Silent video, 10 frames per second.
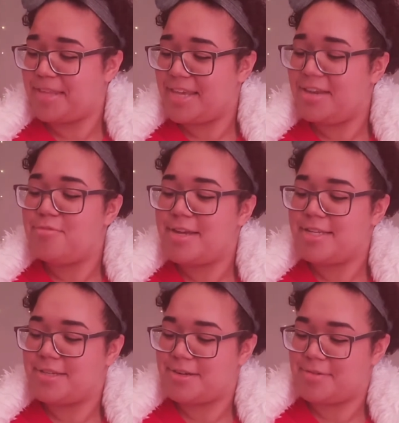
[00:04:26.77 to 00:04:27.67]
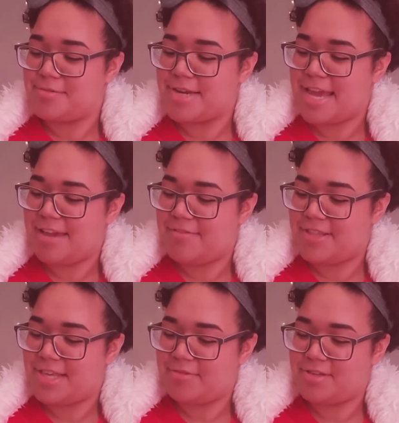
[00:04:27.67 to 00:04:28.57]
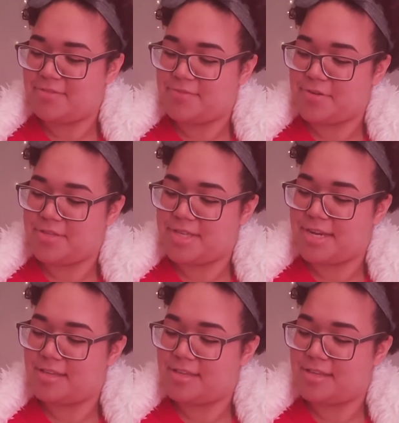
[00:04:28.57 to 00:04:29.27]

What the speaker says: In winter, when everything was frozen